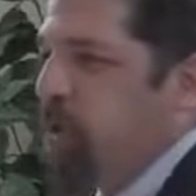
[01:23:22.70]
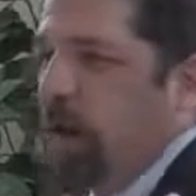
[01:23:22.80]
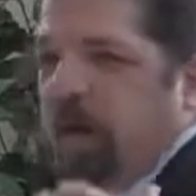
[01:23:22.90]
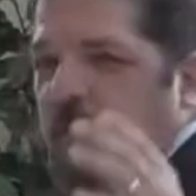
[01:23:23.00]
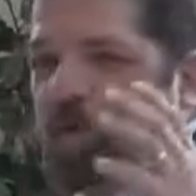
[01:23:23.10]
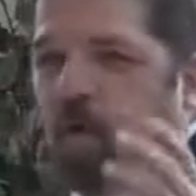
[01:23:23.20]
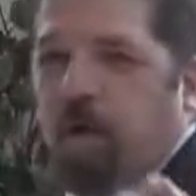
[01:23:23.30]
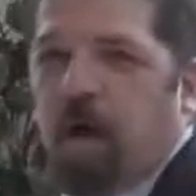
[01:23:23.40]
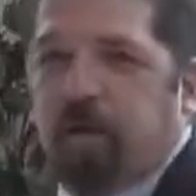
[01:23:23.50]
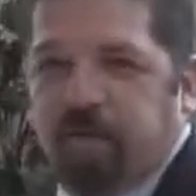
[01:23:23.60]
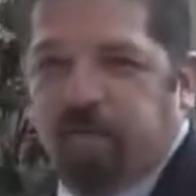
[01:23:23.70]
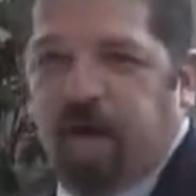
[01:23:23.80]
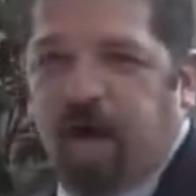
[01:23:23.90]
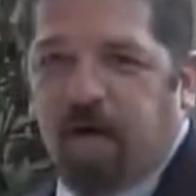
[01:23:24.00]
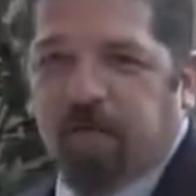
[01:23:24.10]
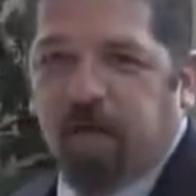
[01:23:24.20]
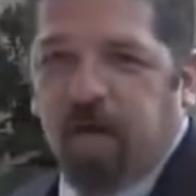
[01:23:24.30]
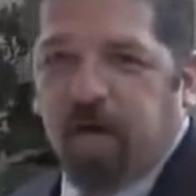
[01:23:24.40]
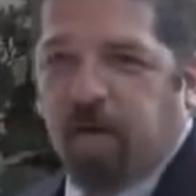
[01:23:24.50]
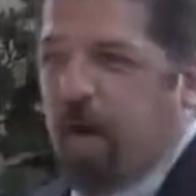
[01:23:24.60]
20 and Deuteronomy 5.
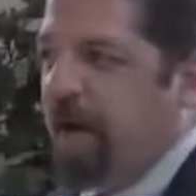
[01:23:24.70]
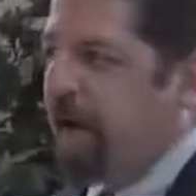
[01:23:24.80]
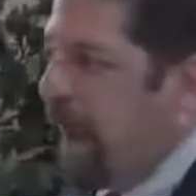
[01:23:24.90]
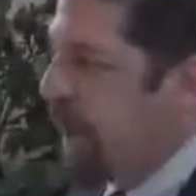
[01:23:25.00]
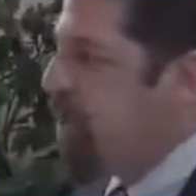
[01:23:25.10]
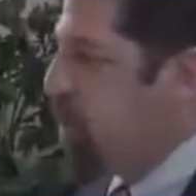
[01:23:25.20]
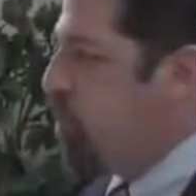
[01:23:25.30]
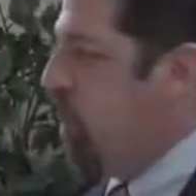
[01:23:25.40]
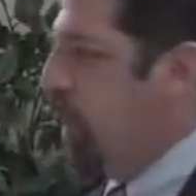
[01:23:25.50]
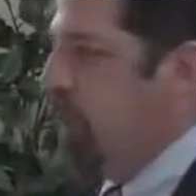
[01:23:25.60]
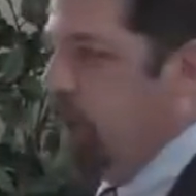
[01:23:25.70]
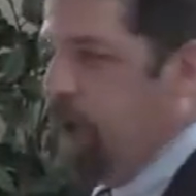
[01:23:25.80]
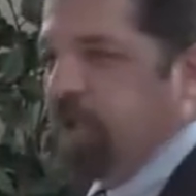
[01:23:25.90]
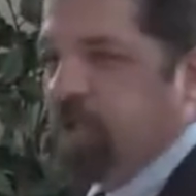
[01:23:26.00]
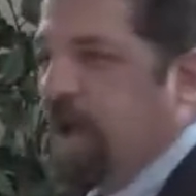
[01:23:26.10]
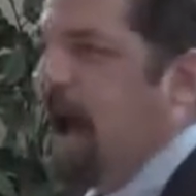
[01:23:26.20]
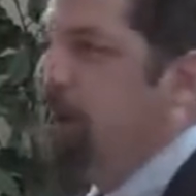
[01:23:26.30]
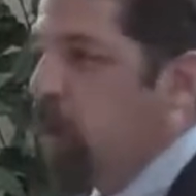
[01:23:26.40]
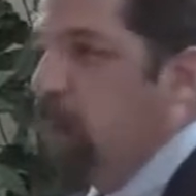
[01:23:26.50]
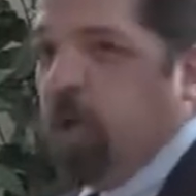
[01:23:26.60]
Right? In Exodus 20, the Lord says, "I'm
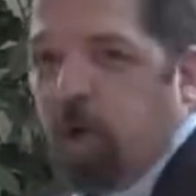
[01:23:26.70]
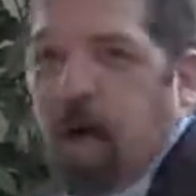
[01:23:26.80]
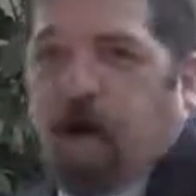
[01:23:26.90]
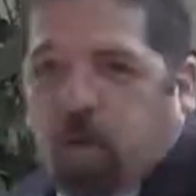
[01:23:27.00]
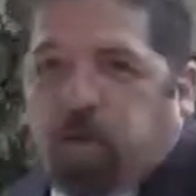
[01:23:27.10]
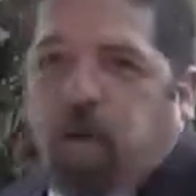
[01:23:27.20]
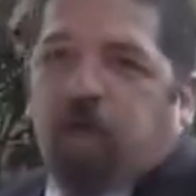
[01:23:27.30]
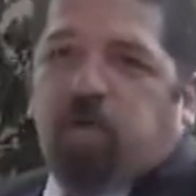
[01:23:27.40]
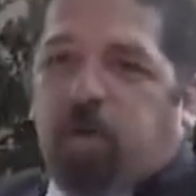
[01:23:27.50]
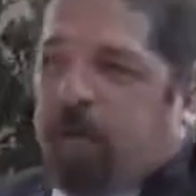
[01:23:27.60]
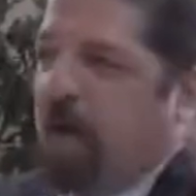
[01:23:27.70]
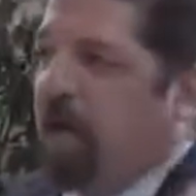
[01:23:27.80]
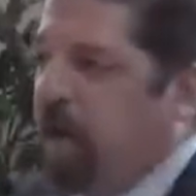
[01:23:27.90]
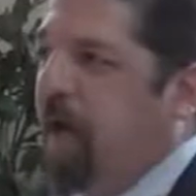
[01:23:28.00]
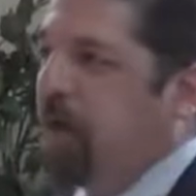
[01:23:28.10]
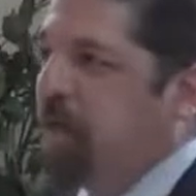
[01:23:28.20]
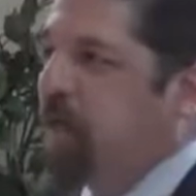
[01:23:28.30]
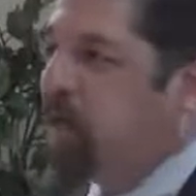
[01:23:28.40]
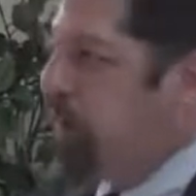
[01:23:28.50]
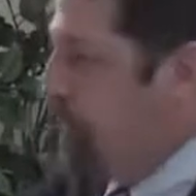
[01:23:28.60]
the Lord your God who brought you up out of the land of
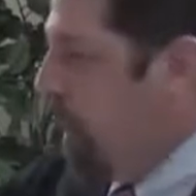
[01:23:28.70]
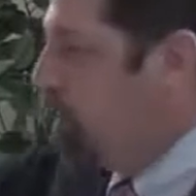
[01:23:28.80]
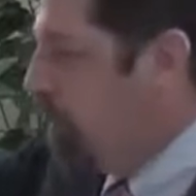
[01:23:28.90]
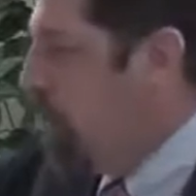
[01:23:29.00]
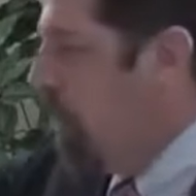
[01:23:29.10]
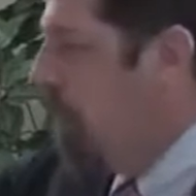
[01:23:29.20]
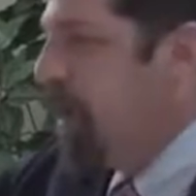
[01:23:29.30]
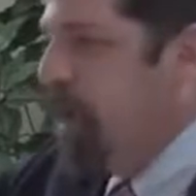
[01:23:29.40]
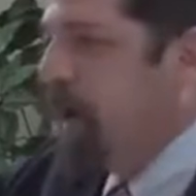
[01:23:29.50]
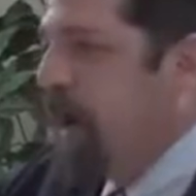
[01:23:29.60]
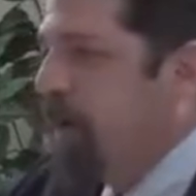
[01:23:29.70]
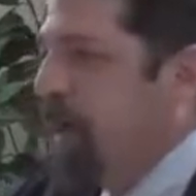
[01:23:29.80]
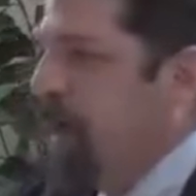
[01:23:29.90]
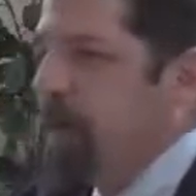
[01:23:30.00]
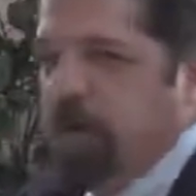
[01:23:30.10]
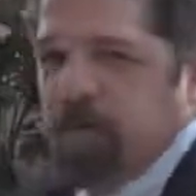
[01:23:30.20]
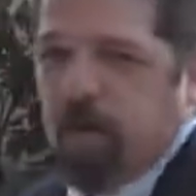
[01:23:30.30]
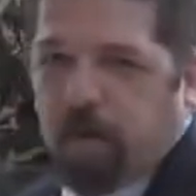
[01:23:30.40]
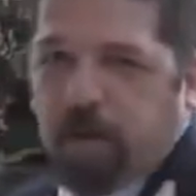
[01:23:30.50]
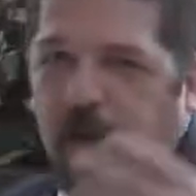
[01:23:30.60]
Egypt. Therefore, keep my commandments,"
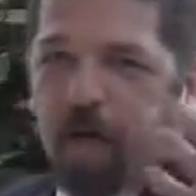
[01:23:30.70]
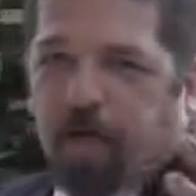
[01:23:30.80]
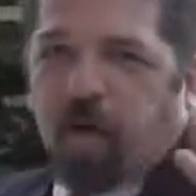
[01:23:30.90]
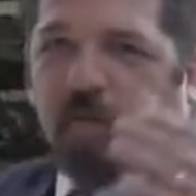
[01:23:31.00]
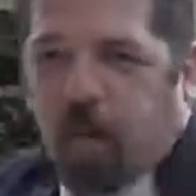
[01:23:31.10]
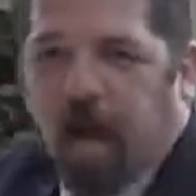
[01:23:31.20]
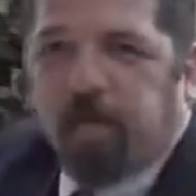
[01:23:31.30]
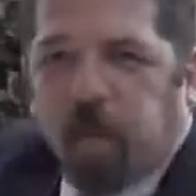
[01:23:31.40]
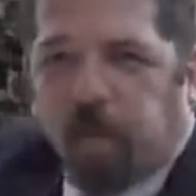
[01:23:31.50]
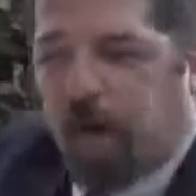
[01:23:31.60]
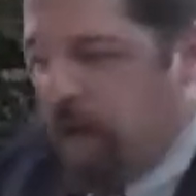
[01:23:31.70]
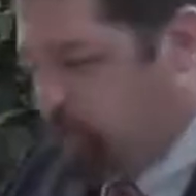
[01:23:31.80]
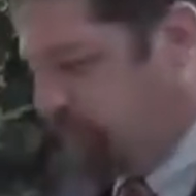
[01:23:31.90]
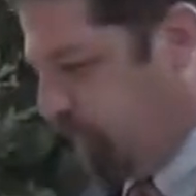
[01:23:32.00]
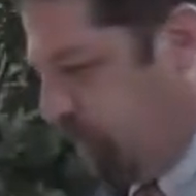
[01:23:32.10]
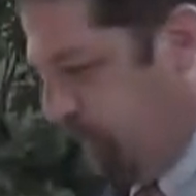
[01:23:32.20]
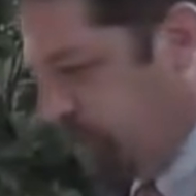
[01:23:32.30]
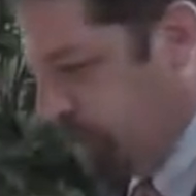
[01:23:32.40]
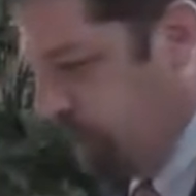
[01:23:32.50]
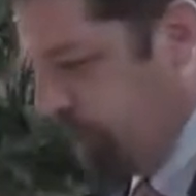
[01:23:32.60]
or "therefore have no other gods before me,"
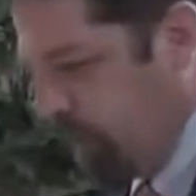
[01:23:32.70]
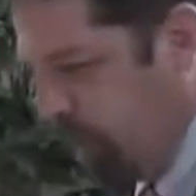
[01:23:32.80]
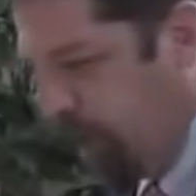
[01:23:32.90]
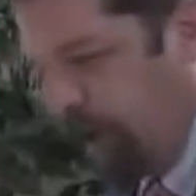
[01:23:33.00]
and so forth.